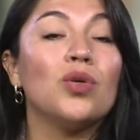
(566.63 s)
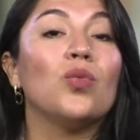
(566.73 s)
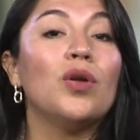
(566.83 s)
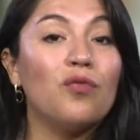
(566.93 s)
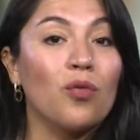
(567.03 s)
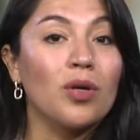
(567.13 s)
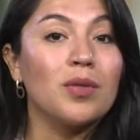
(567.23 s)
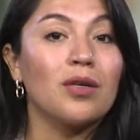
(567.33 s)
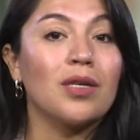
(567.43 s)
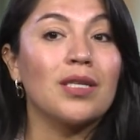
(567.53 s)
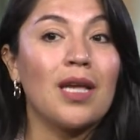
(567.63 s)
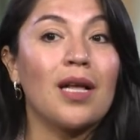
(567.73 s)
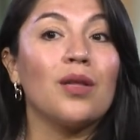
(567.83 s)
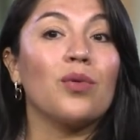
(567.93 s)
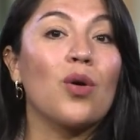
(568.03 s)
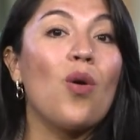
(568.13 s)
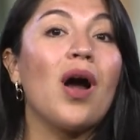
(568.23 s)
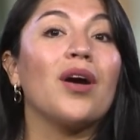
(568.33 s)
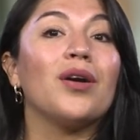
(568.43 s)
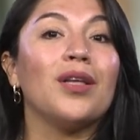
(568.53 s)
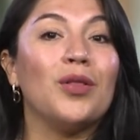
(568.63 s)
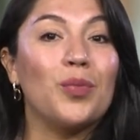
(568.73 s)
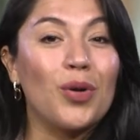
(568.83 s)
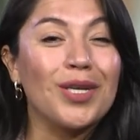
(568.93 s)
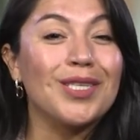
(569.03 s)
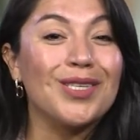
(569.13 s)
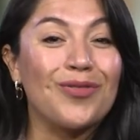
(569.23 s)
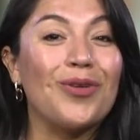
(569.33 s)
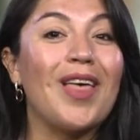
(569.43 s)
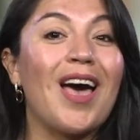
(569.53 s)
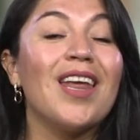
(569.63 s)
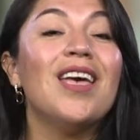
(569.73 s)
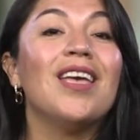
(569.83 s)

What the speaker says: to what forms are exactly required in the process for that